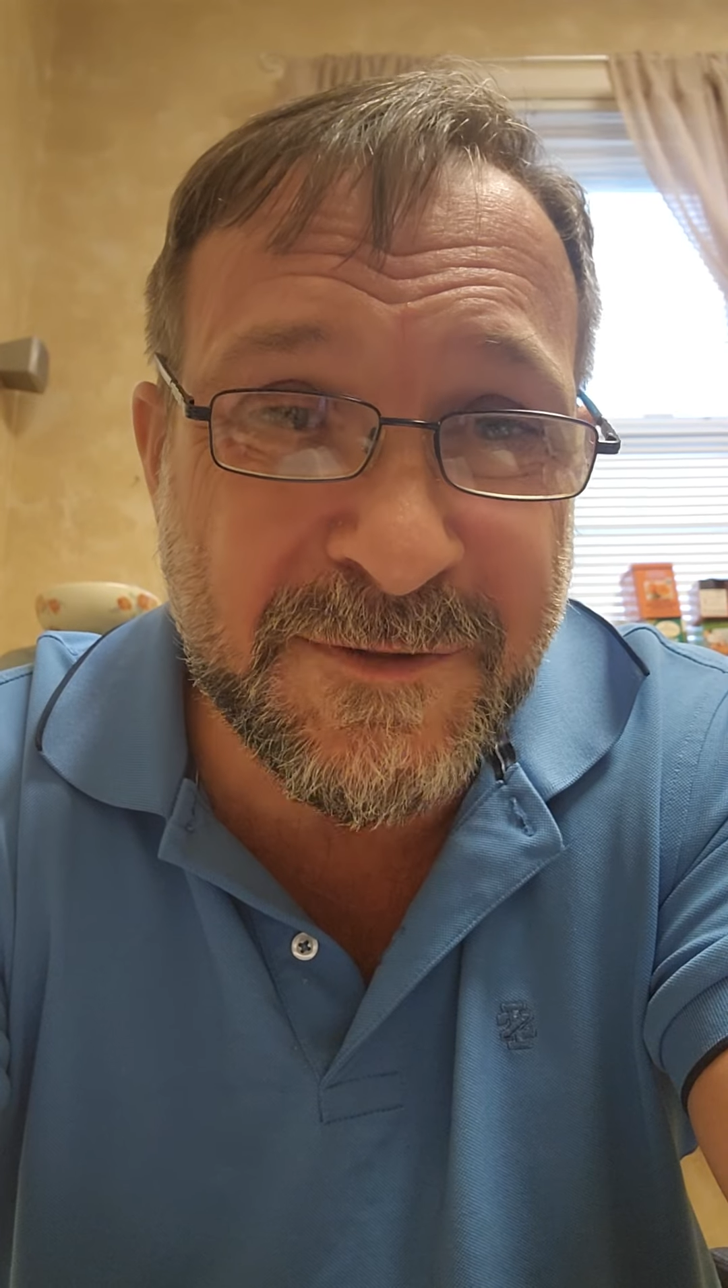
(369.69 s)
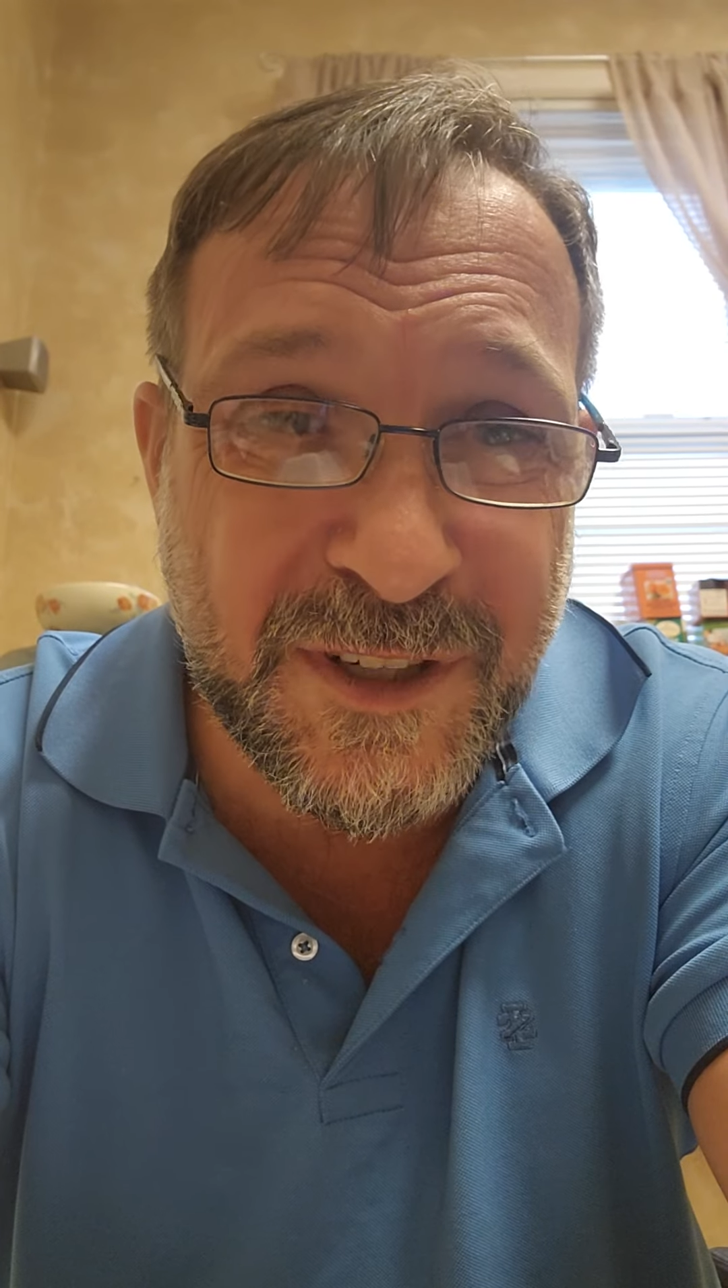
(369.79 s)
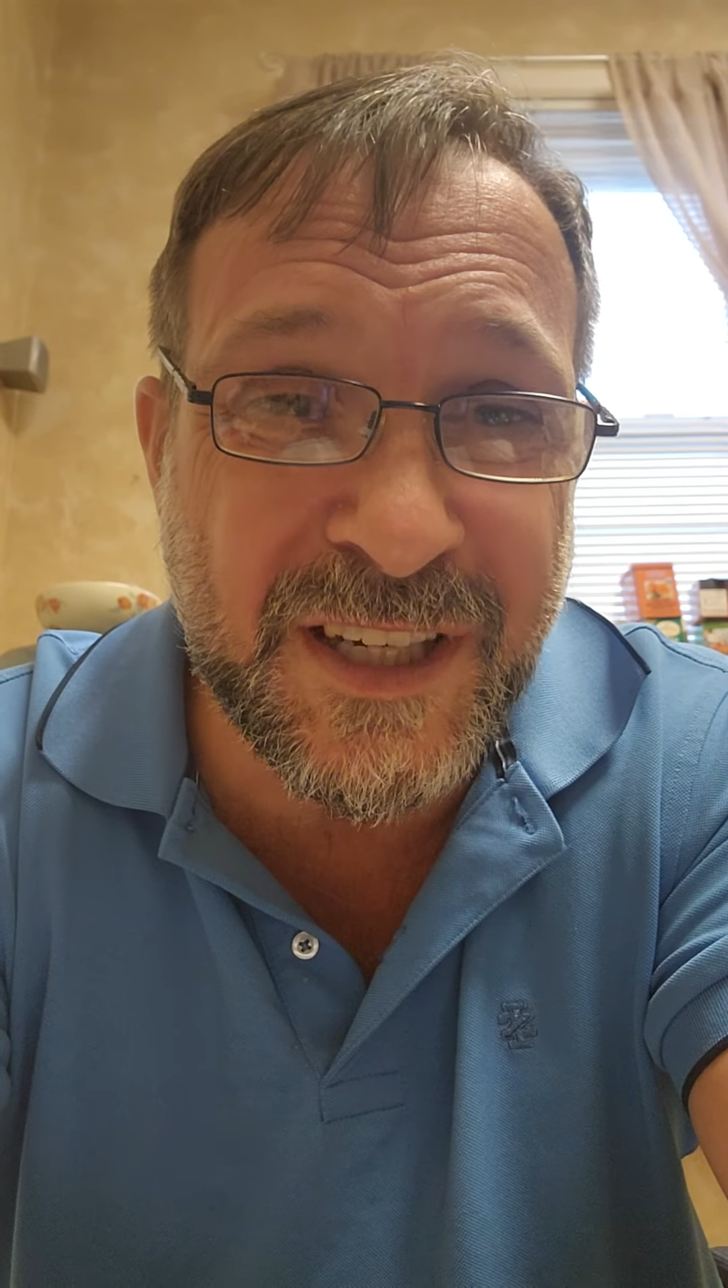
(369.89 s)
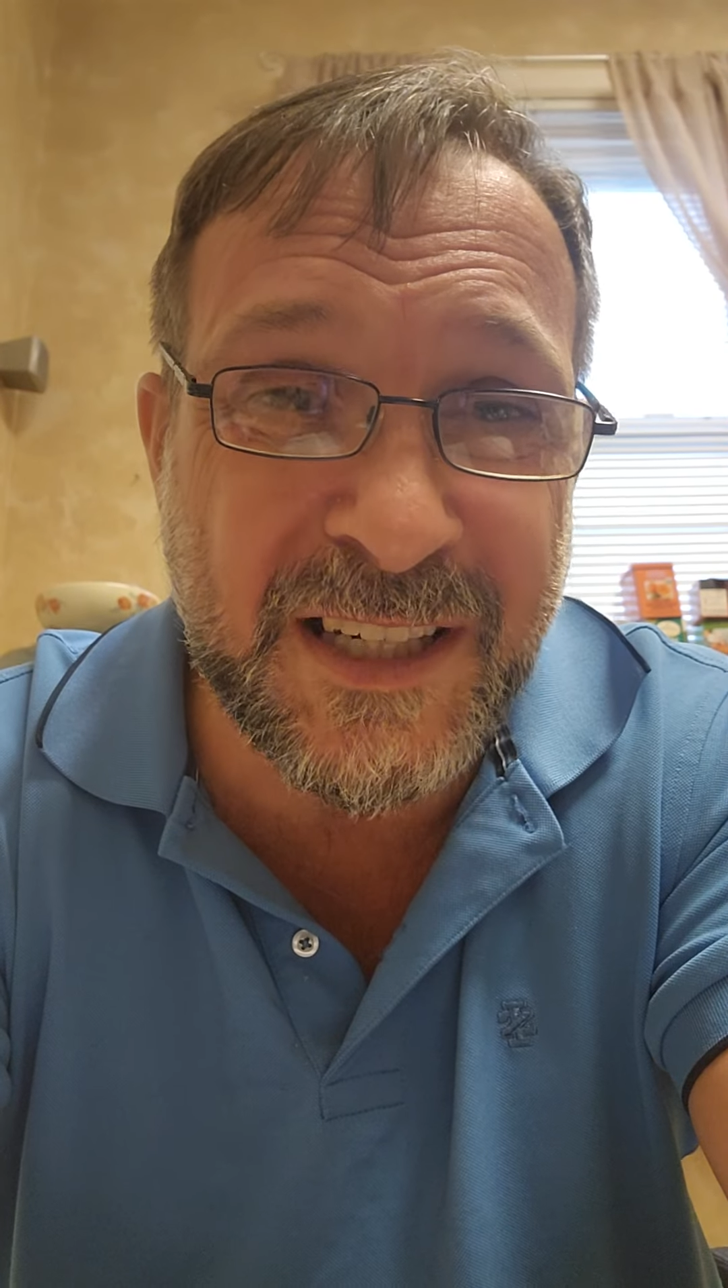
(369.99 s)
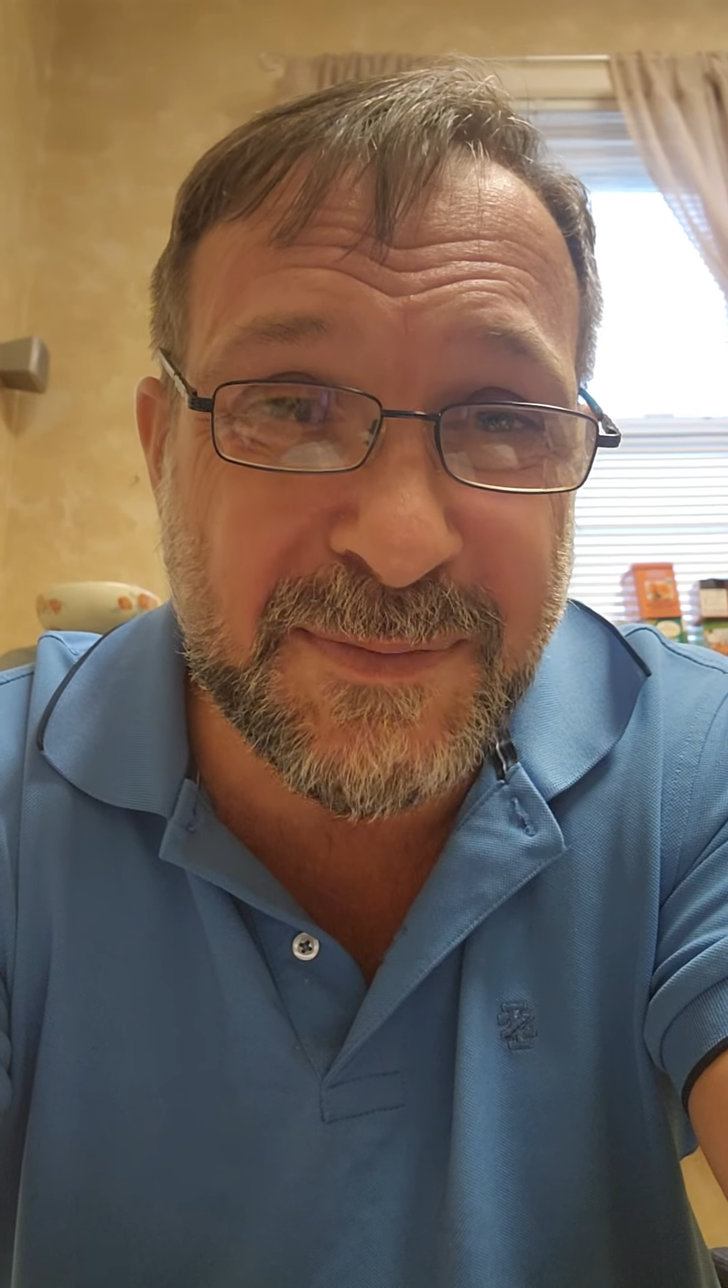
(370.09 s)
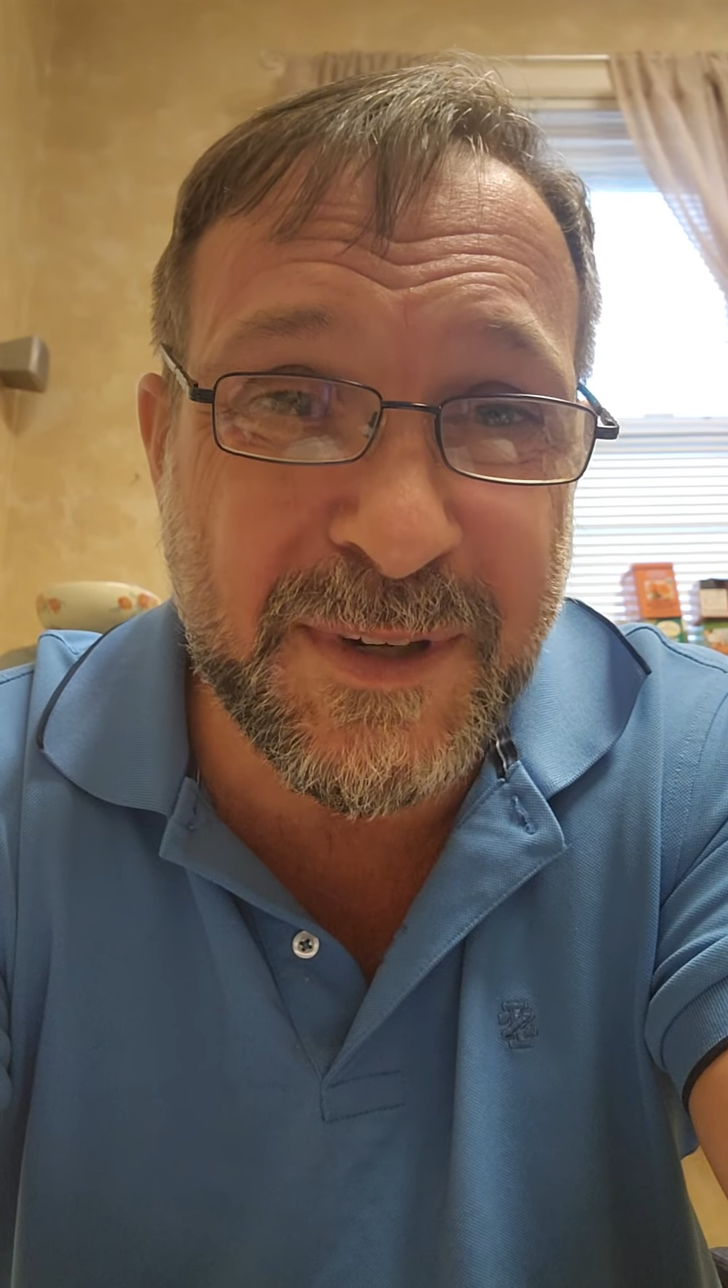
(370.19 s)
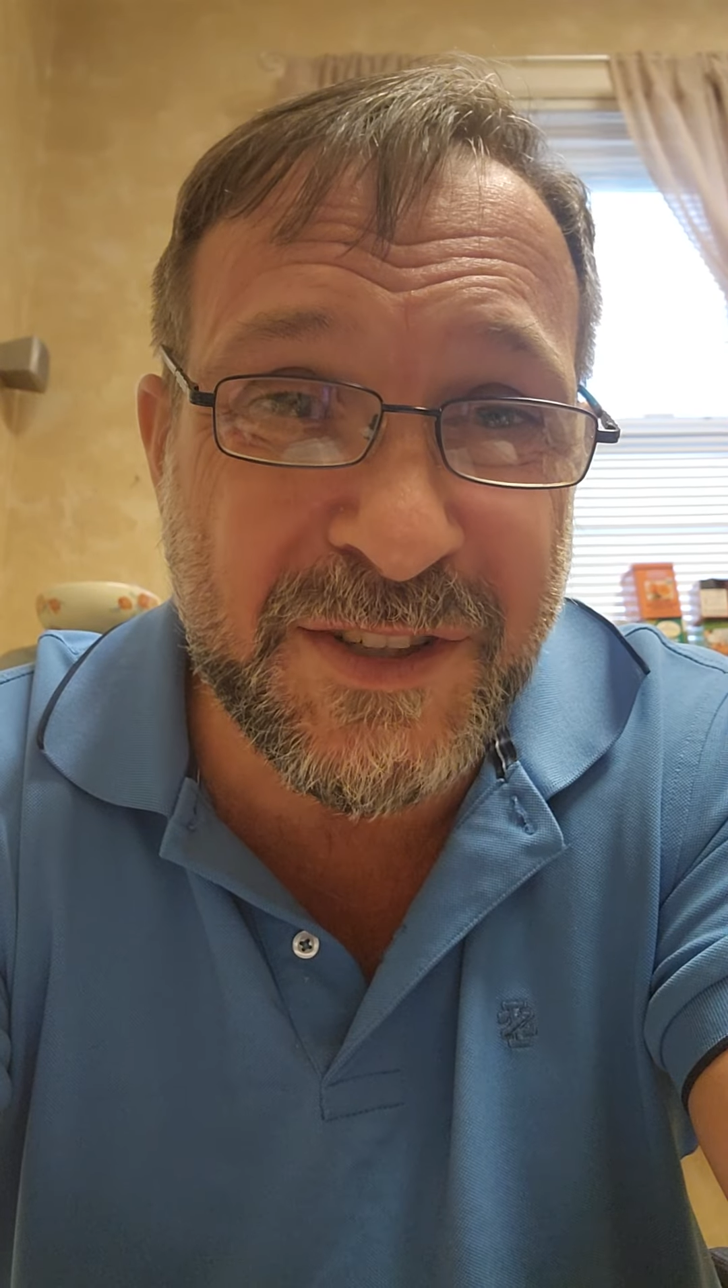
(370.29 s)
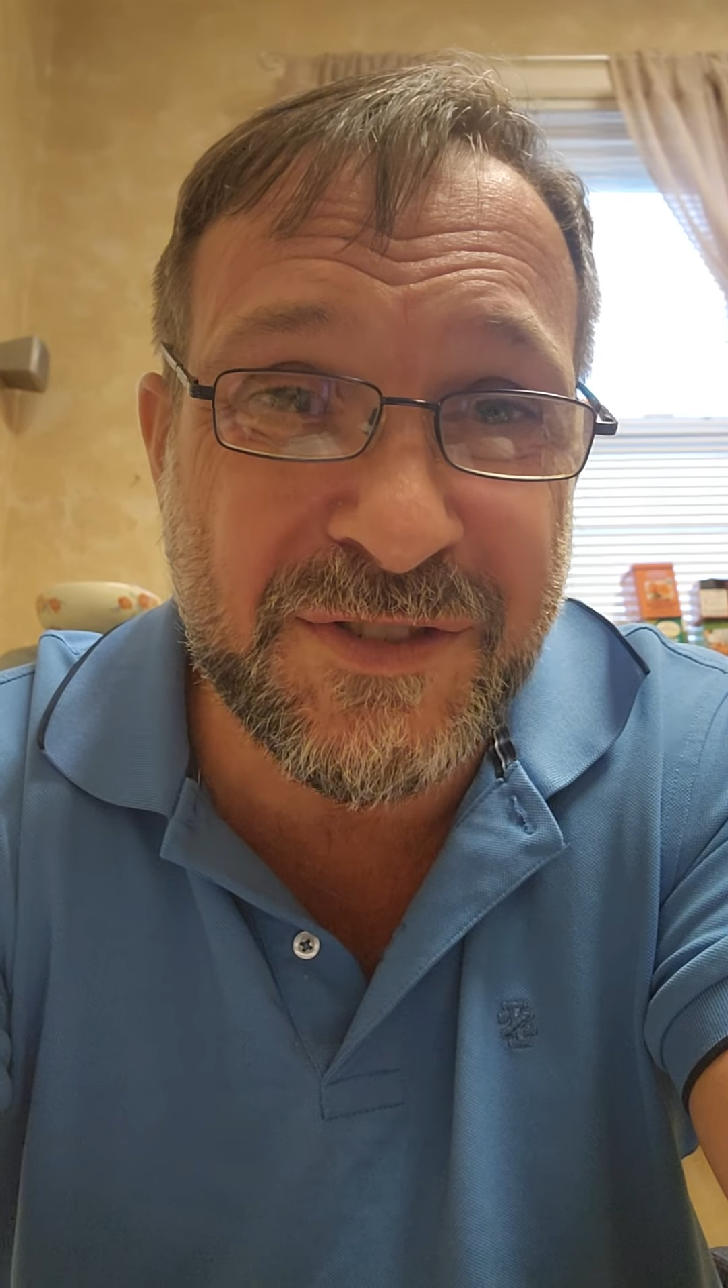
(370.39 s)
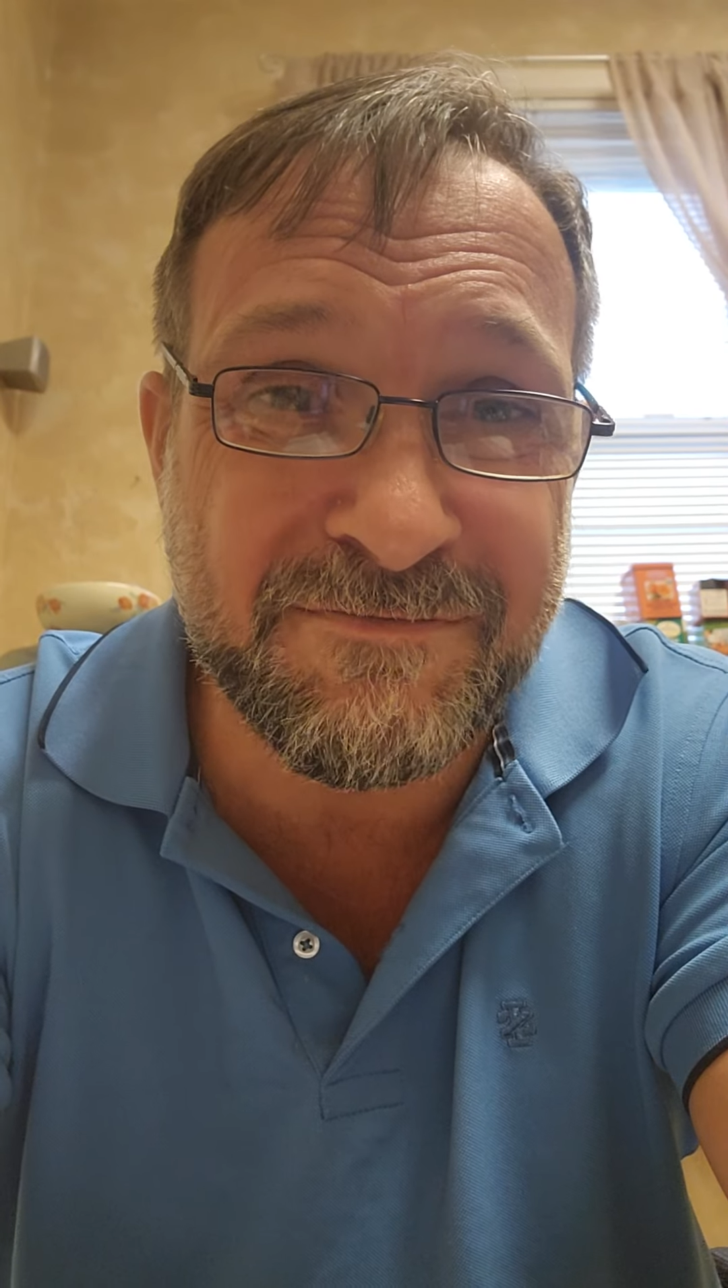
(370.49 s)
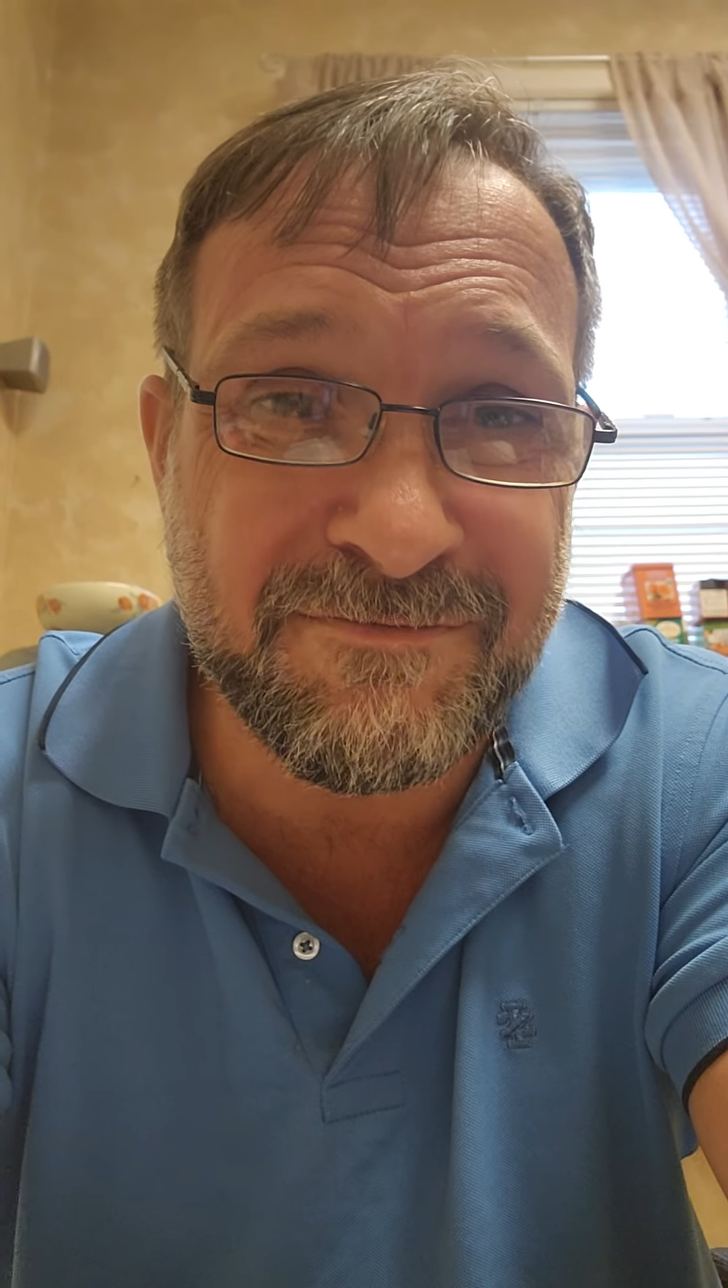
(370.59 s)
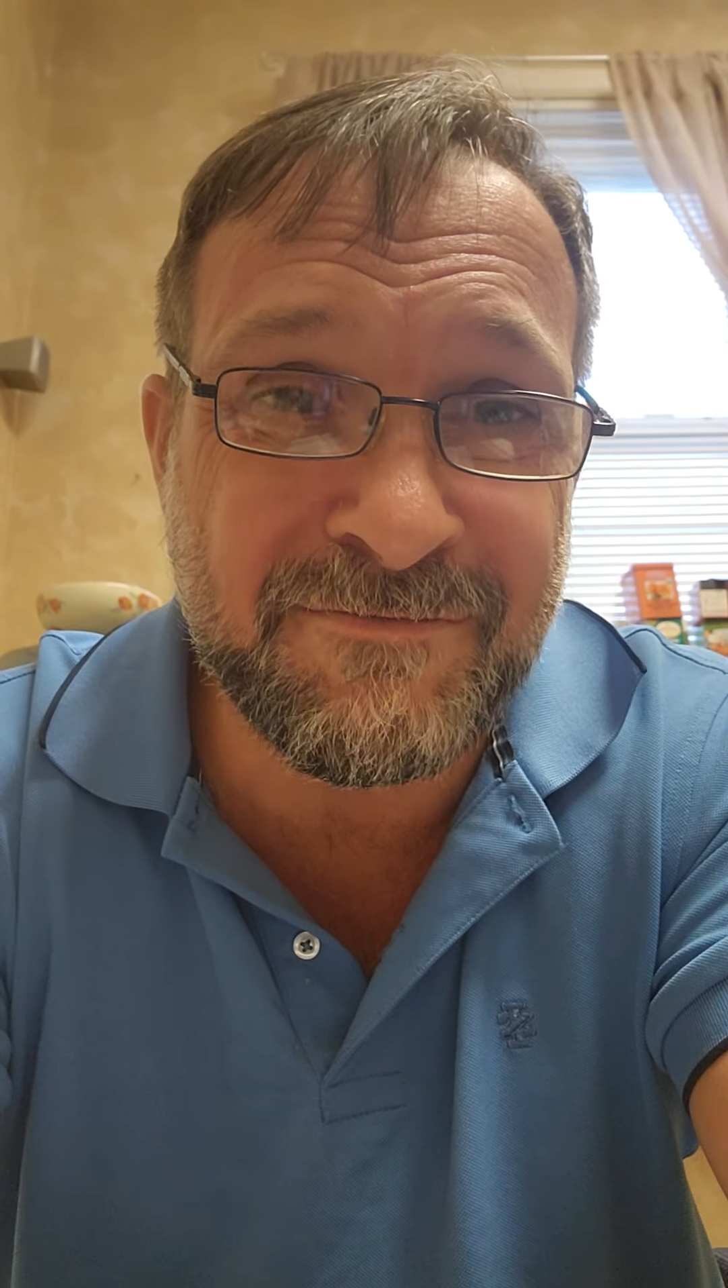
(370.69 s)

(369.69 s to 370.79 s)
first-hand experience.